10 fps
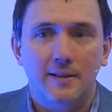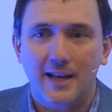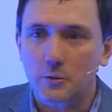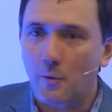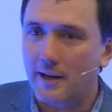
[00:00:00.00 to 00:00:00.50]

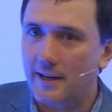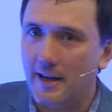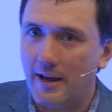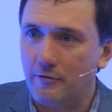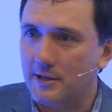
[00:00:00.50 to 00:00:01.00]
That's why
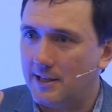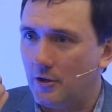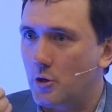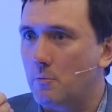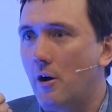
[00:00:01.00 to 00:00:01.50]
every cell
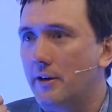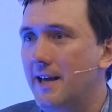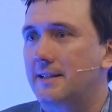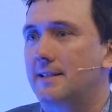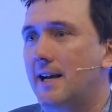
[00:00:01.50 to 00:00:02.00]
in your body
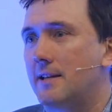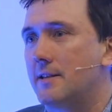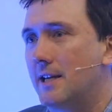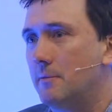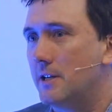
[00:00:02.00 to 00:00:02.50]
has exactly the
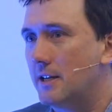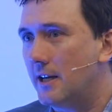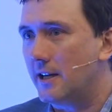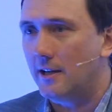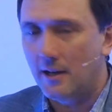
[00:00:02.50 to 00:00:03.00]
same
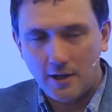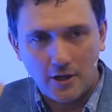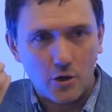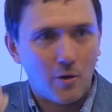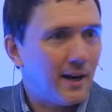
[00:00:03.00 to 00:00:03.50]
DNA,
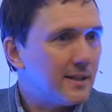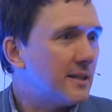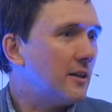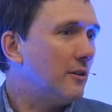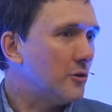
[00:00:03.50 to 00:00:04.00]
your eye
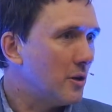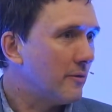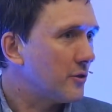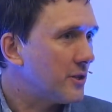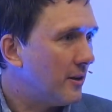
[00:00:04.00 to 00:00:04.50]
cell and your
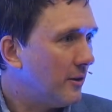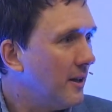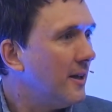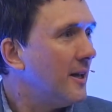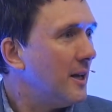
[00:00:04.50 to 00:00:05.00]
liver cell.
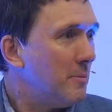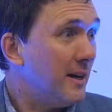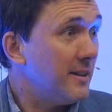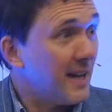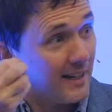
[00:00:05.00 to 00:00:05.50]

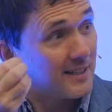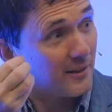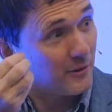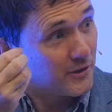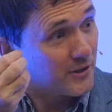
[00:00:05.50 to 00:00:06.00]
But in the eye
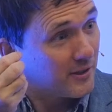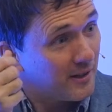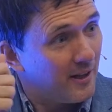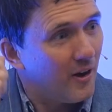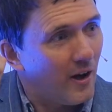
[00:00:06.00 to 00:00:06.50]
cells,
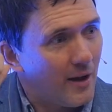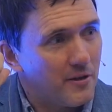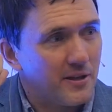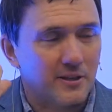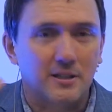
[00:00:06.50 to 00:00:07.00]

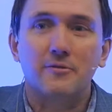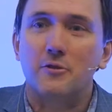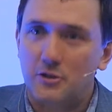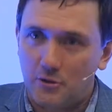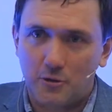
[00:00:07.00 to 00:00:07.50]
everything that's liver
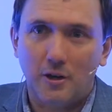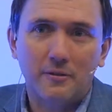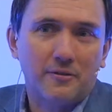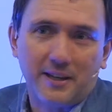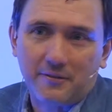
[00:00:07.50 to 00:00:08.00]
is turned
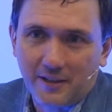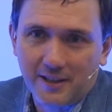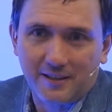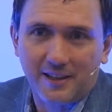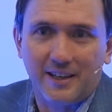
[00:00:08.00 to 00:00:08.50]
off,
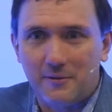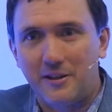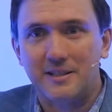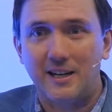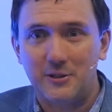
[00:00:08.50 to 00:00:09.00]
thankfully, and
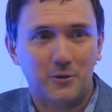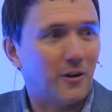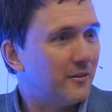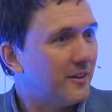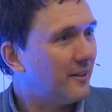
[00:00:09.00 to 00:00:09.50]
everything's eye is turned
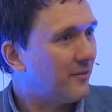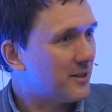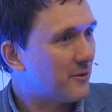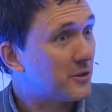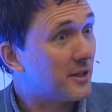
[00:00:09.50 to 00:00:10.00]
on, and
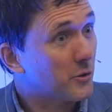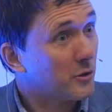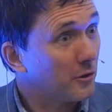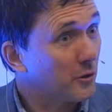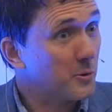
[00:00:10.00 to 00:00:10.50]
vice versa. And those are
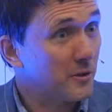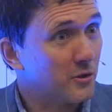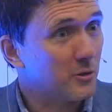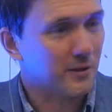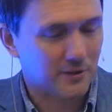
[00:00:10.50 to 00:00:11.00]
all little
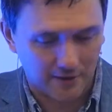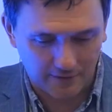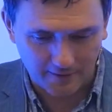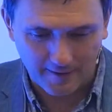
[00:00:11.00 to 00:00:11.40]
switches doing stuff.